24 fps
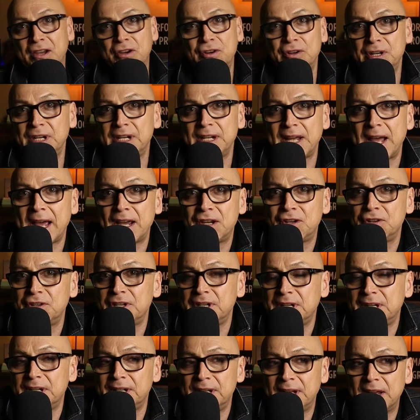
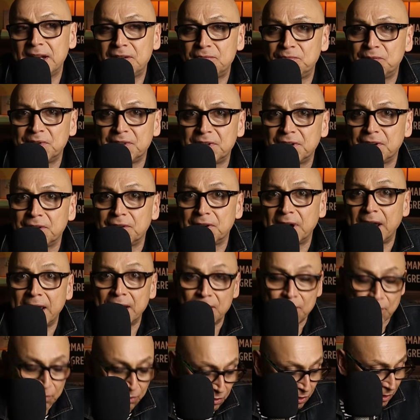couldn't connect with her
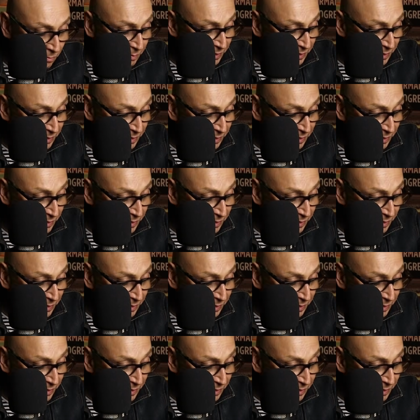at all.